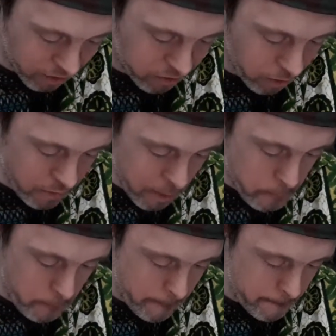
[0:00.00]
how you do
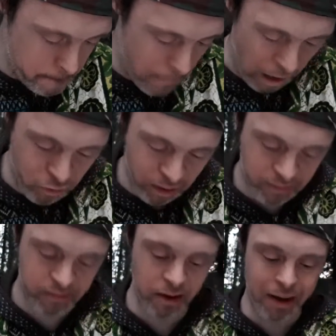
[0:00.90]
the Magic
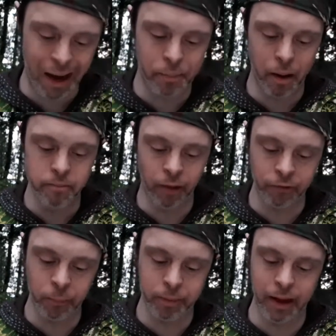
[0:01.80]
C-Cup
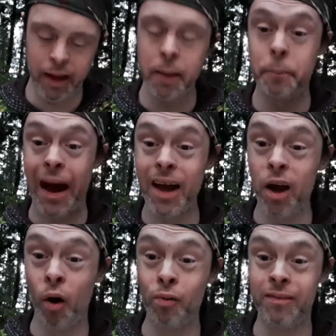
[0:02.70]
Multiplying Pine
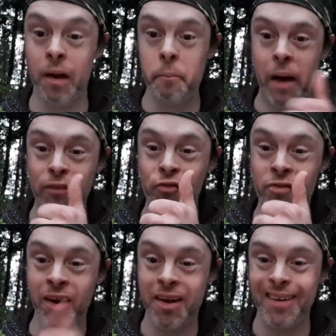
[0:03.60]
Cones Magic
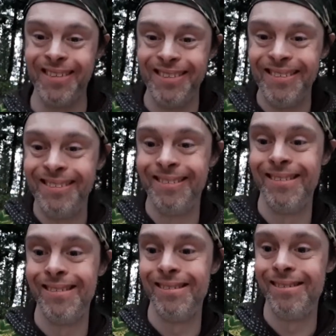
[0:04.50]
Trick.
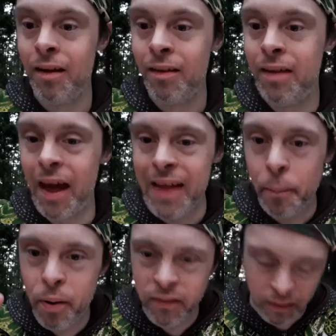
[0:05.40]
Then
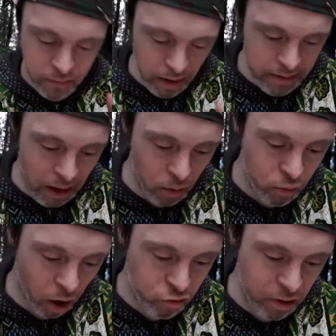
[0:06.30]
that puts us right down
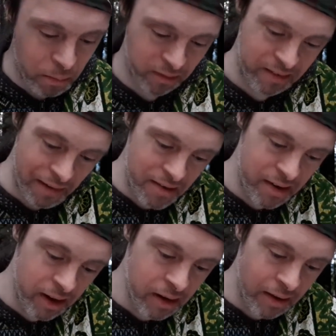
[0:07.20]
to our trick number
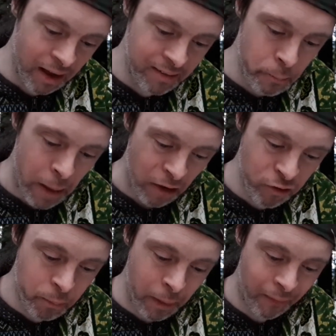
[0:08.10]
17, and that is the
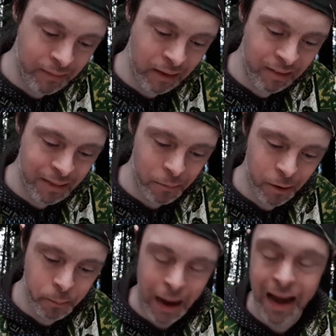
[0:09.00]
Magic Balancing
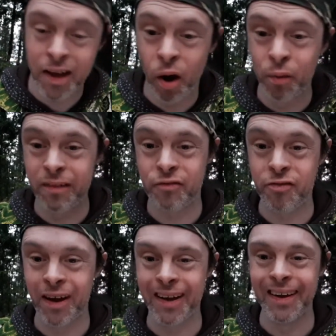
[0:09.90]
Summer Pine Cones
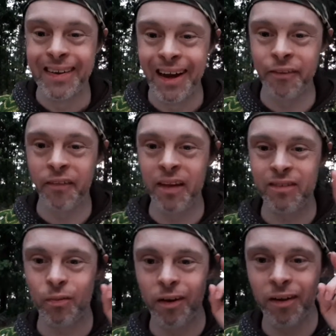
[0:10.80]
Trick. Is what
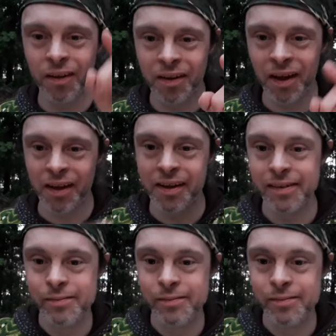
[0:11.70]
this will look like.